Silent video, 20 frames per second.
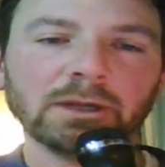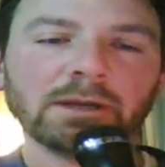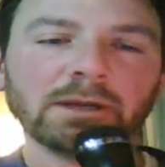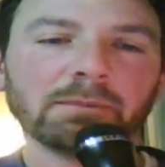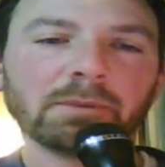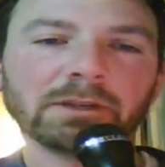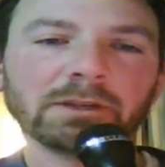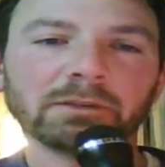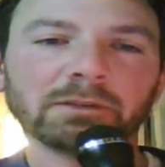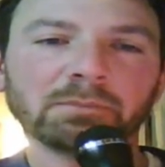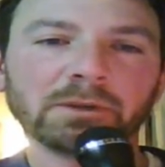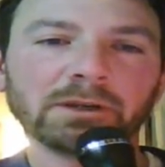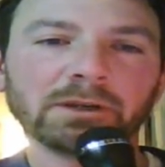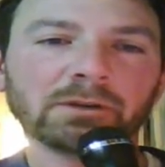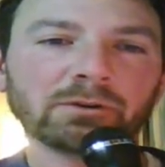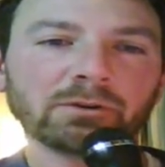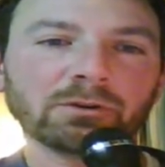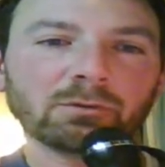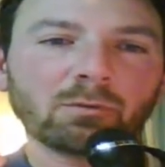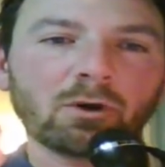but depending
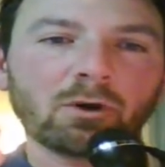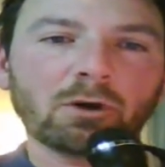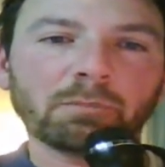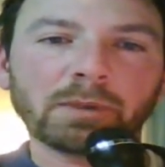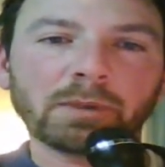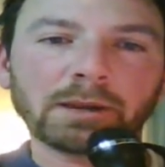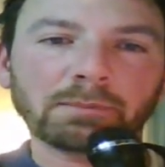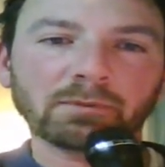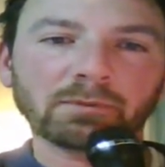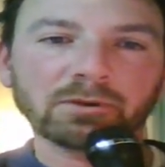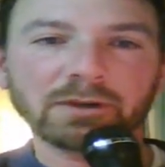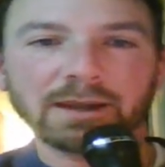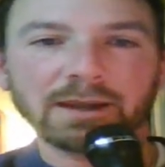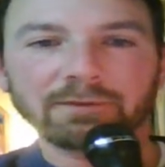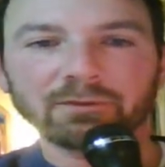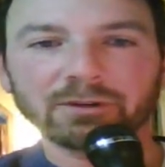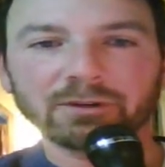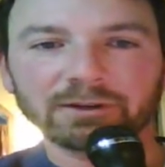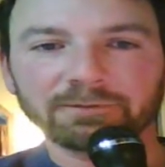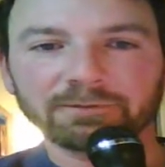on your wallpaper, you
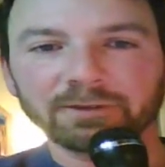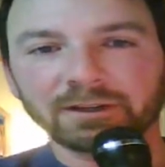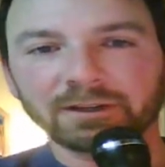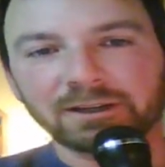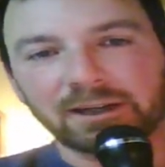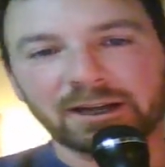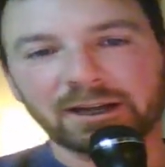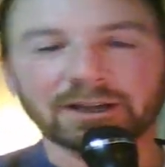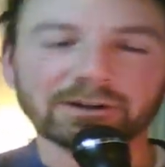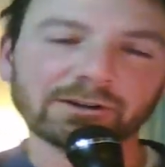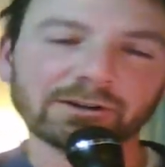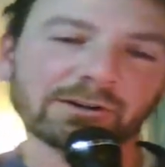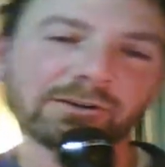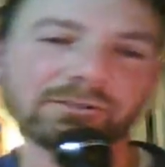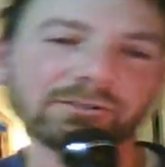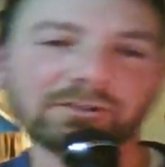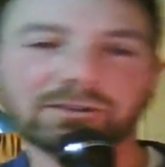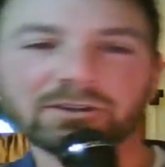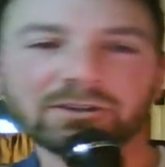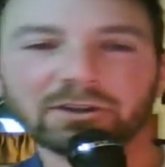have your different
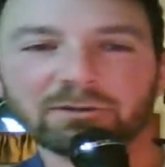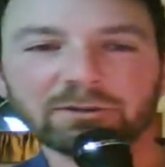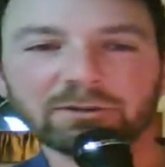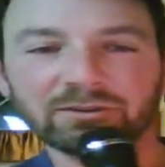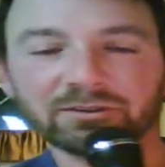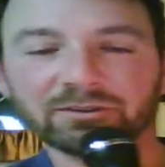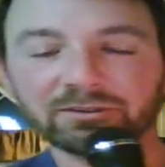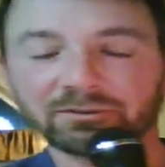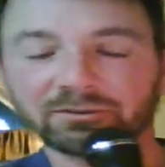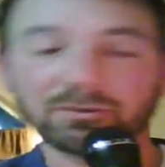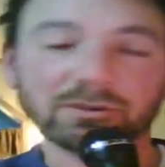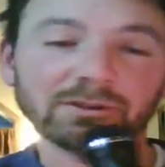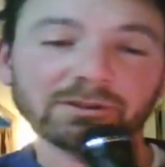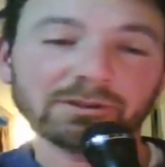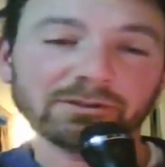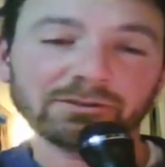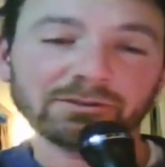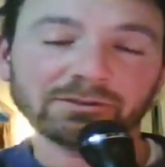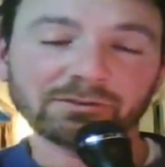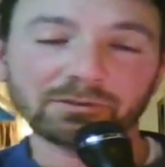colors, and it's just
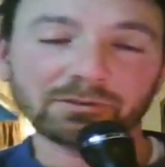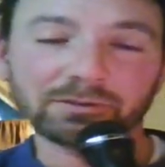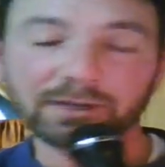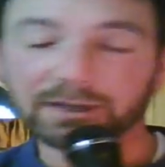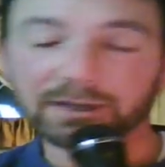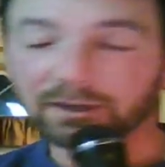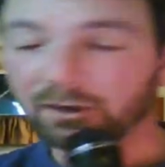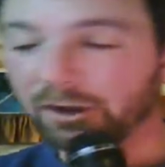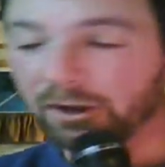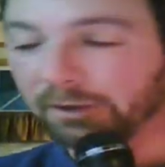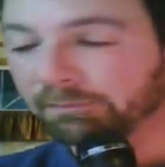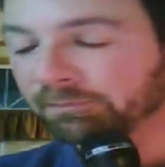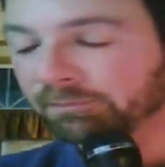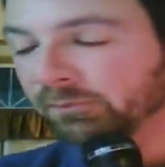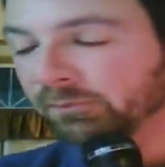gonna take a lot.